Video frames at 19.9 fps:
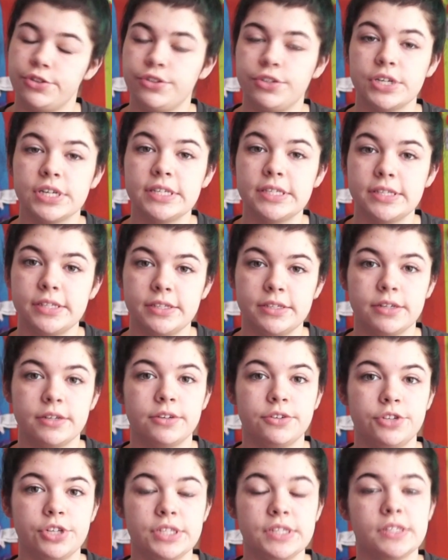
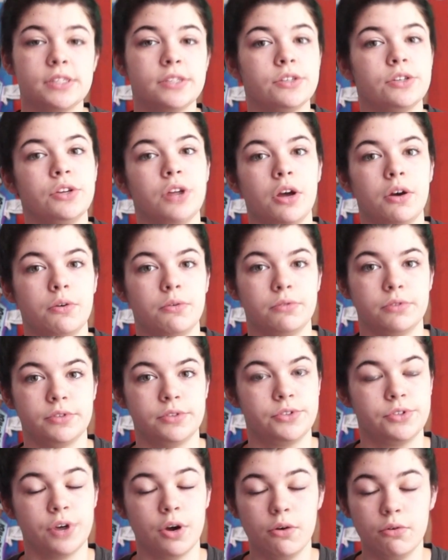Just note,
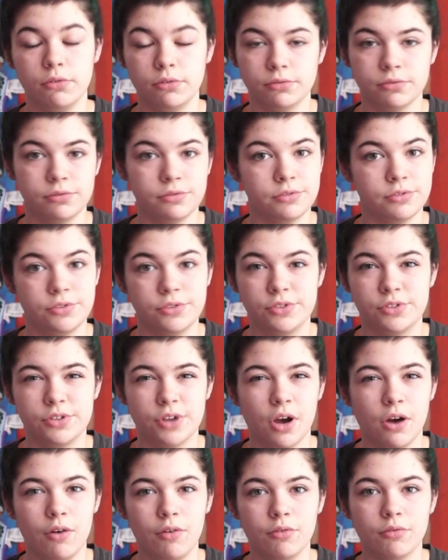
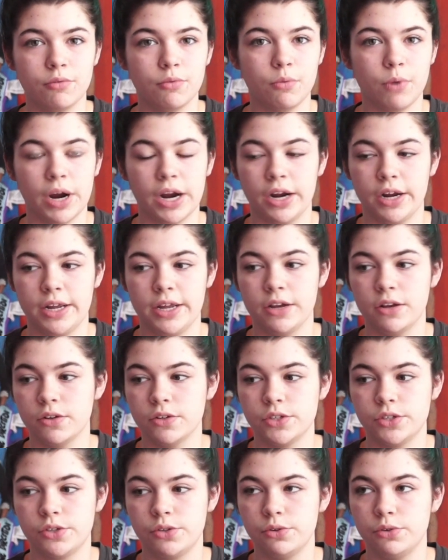don't wear
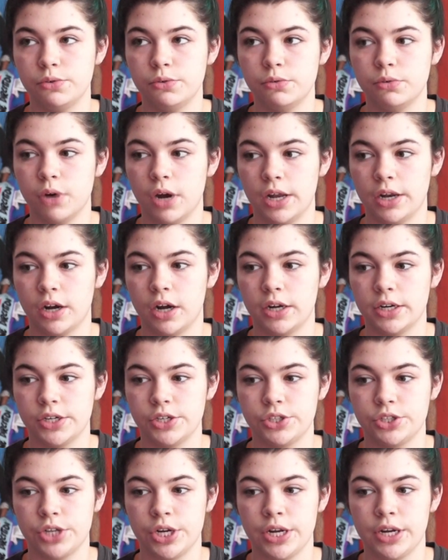heels to an
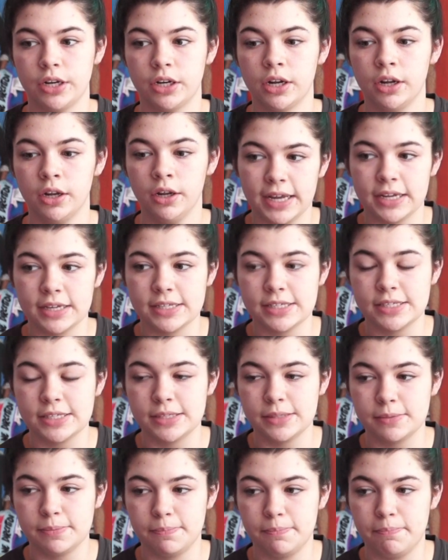audition
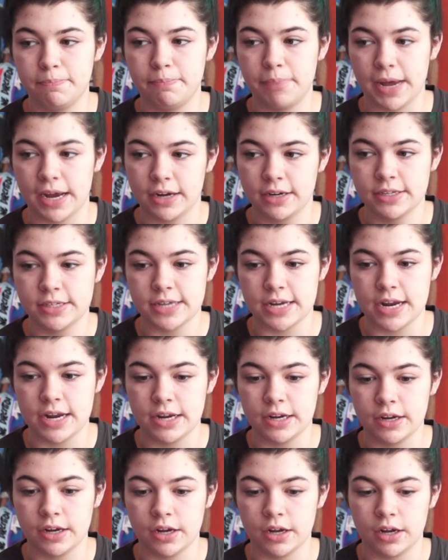
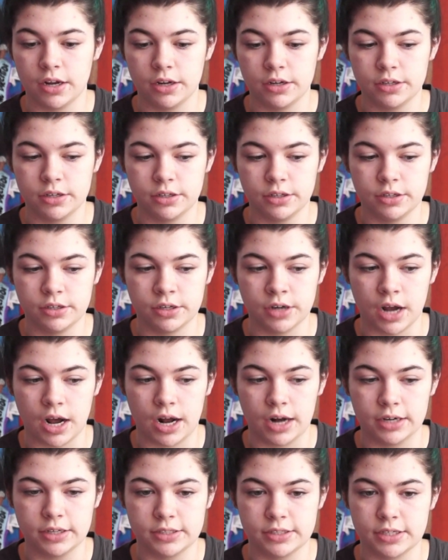expecting
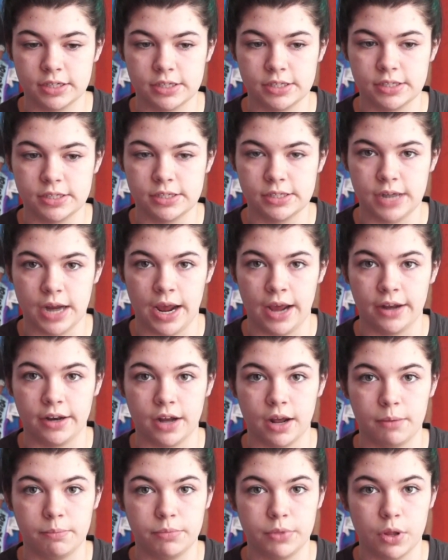not to stand
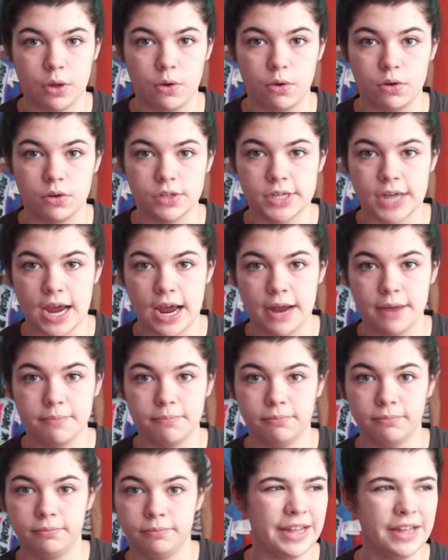up the whole
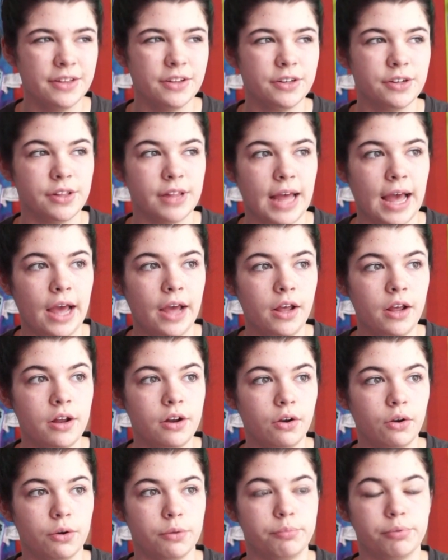time. Either that
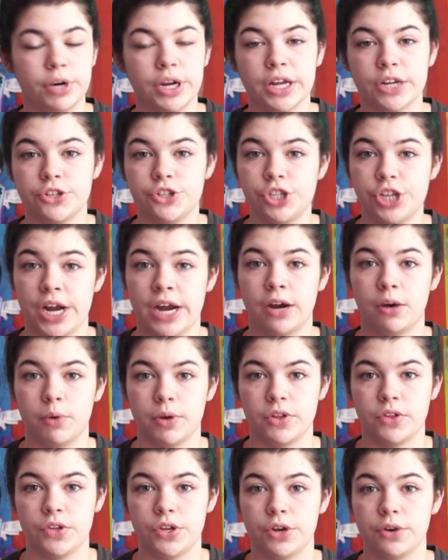or bring a chair
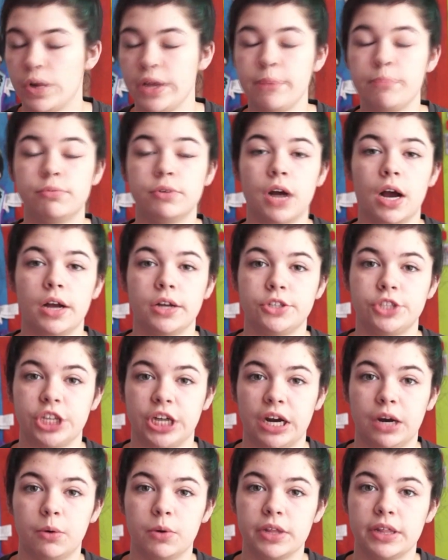with you. We brought a
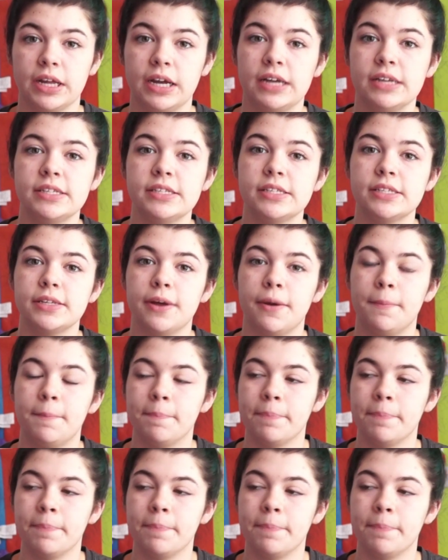chair with us,